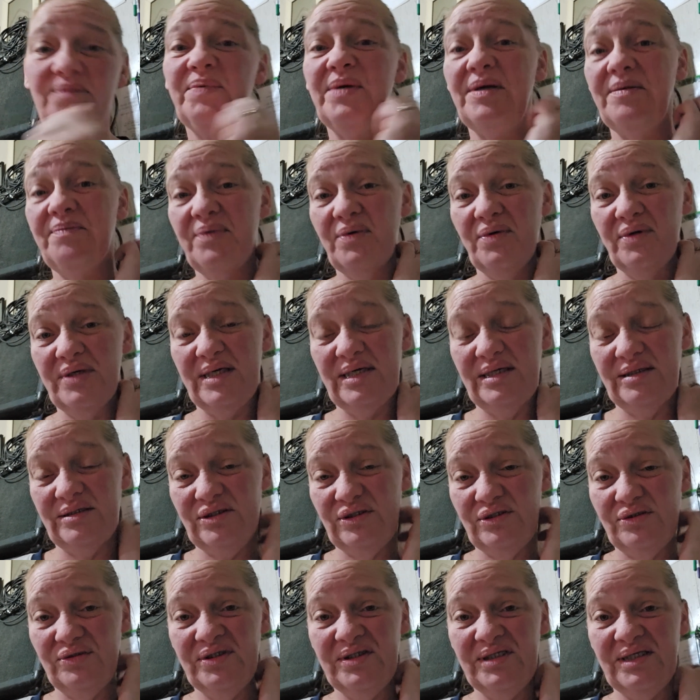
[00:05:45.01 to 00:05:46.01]
people get
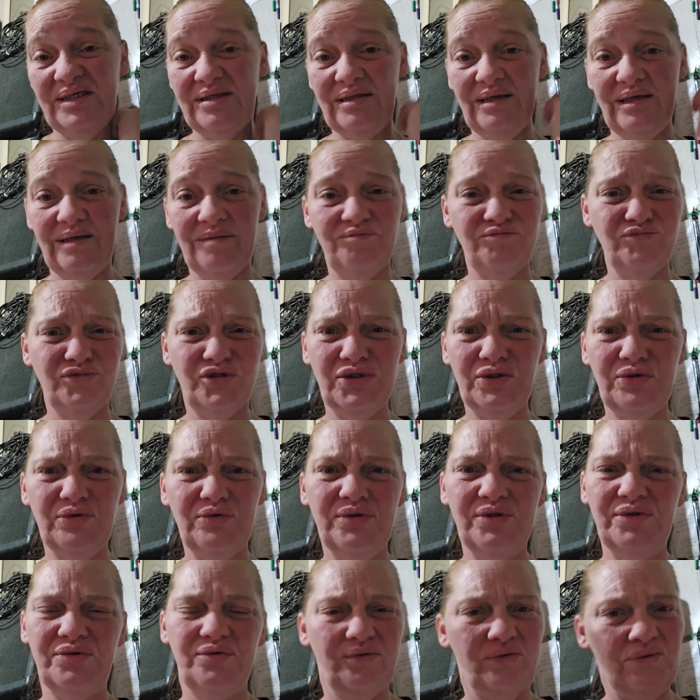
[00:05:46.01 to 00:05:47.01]
to see them due
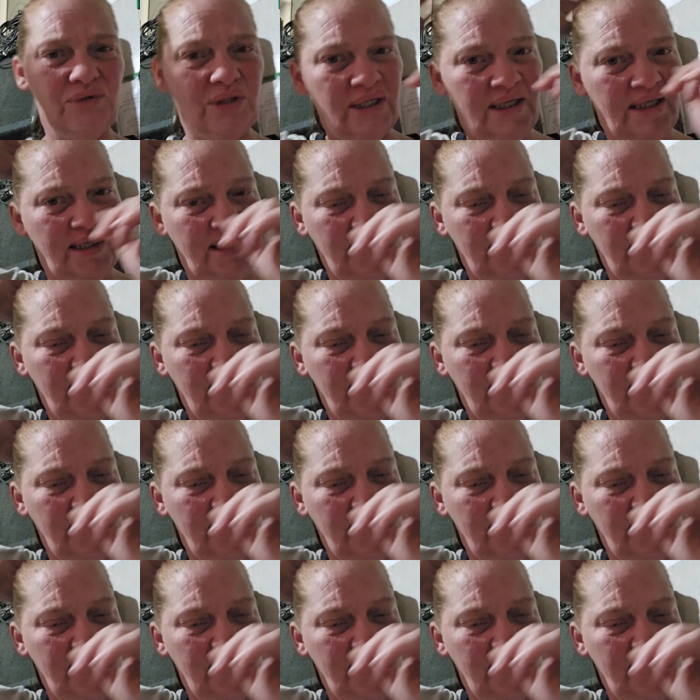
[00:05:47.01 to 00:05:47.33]
to